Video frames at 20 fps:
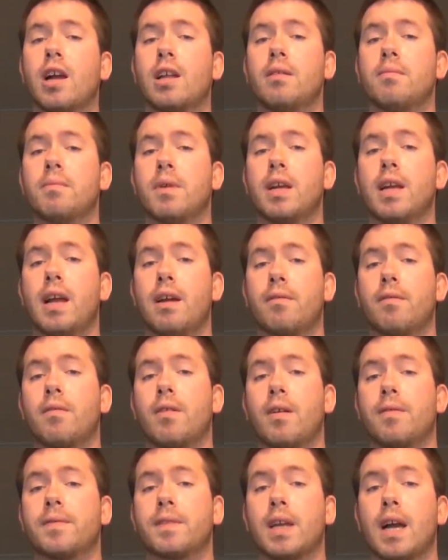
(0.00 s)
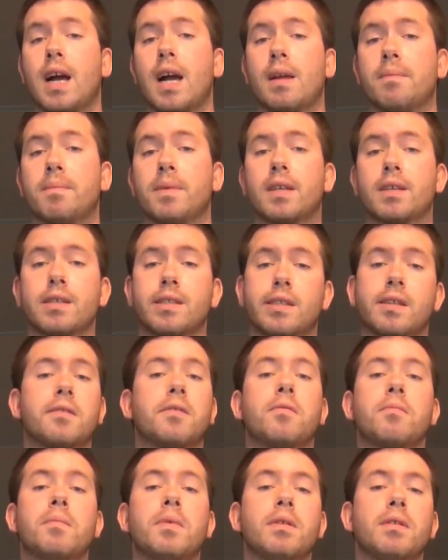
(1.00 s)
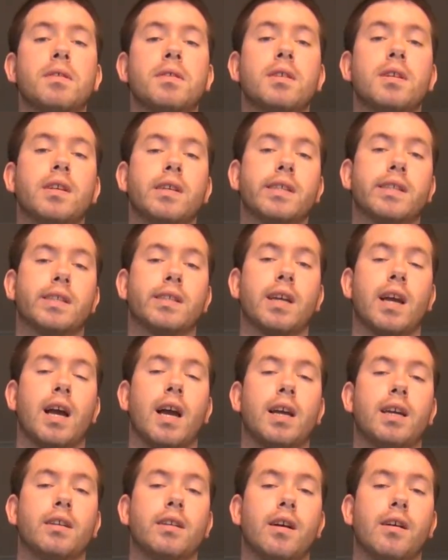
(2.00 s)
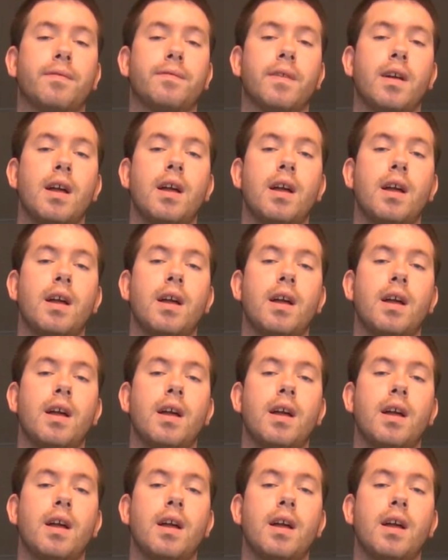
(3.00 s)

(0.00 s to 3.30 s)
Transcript: it might have a rough time because the humidity isn't high enough.